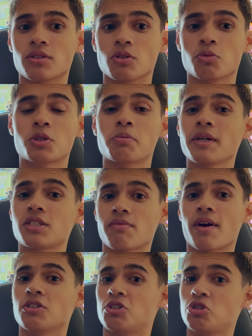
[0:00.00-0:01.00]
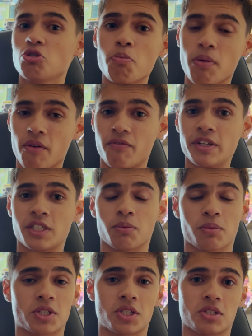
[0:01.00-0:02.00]
zones, which makes the ride super efficient,
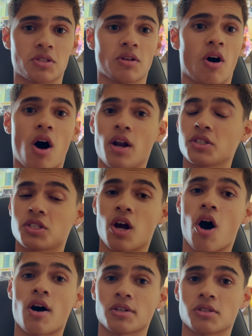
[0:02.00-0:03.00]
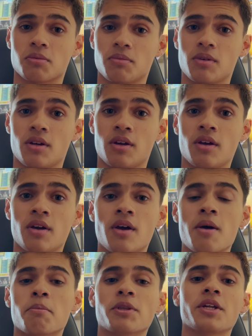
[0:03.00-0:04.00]
which is honestly awesome.
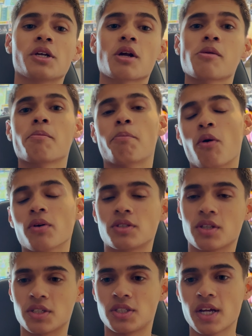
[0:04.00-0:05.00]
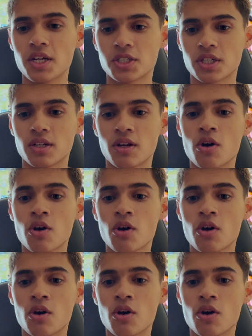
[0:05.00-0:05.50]
But then you're going to pull into the station,